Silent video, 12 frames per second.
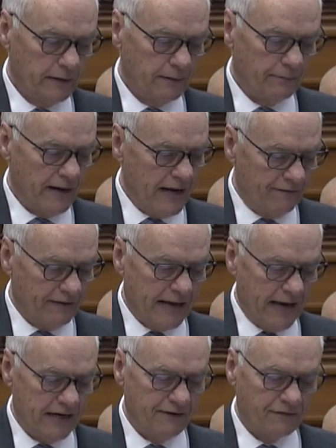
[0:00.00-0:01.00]
By
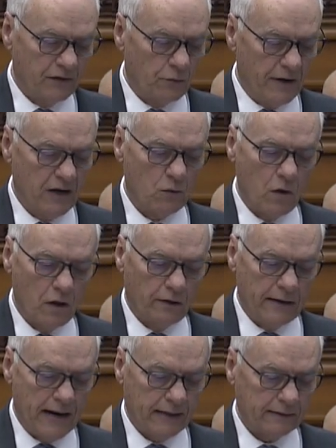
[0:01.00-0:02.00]
advocating for the Ray and
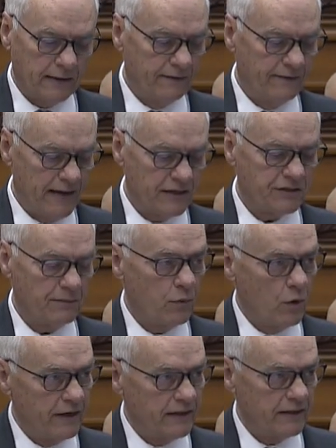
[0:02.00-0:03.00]
Waller Act and then
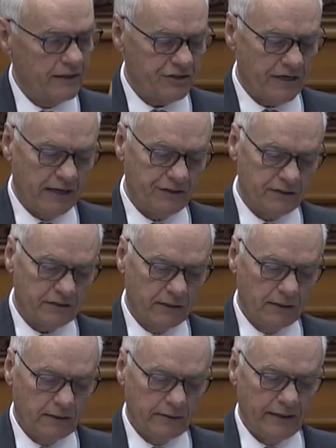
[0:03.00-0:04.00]
supporting these changes,
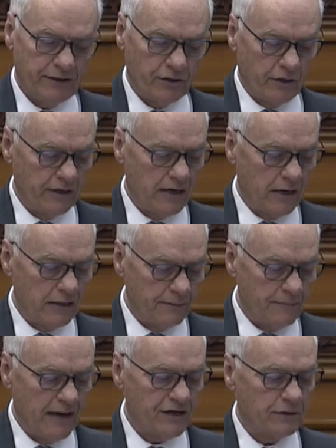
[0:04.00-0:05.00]
they turned
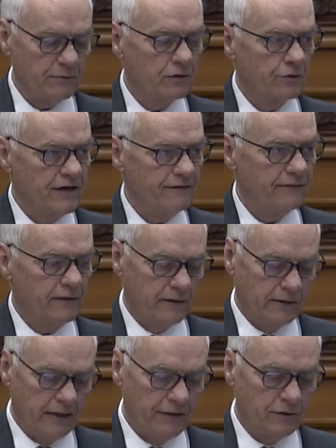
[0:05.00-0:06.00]
unimaginable grief
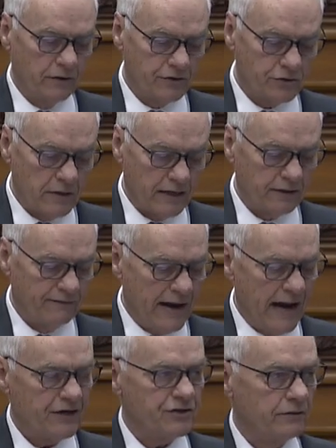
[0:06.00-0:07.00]
into constructive
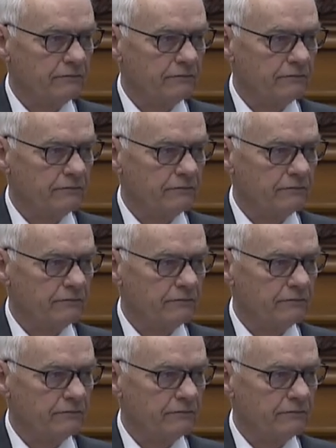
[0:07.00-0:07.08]
action.